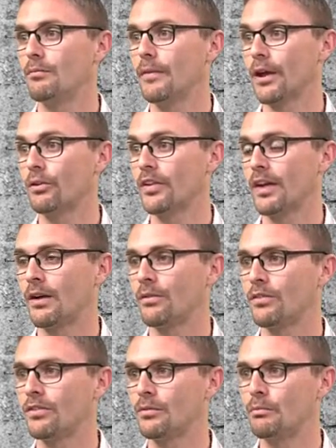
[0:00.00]
Michael
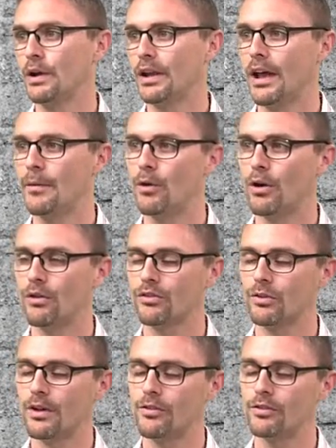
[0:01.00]
Downs, but I'm
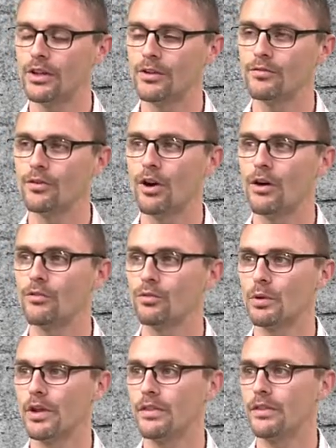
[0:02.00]
also heavily involved
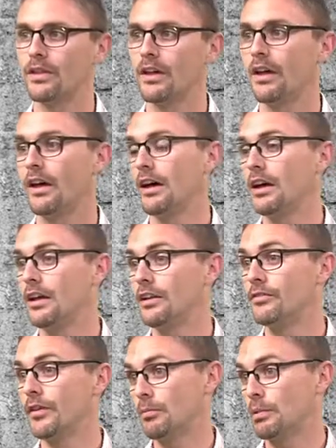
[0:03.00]
with
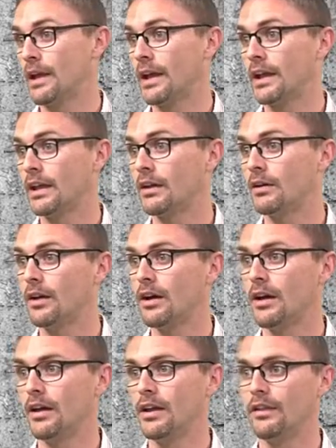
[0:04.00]
event planning,
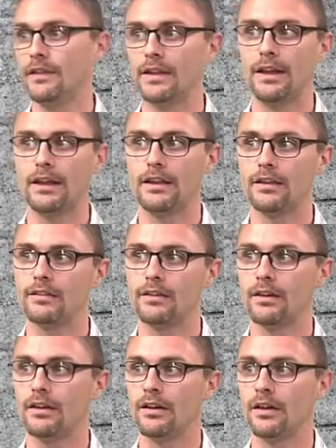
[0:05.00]
anything
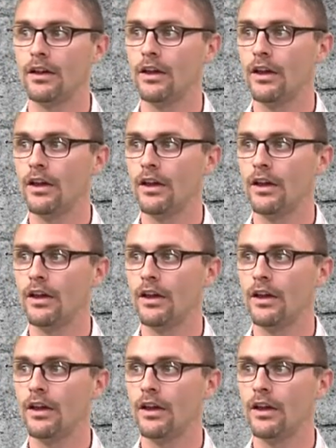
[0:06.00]
that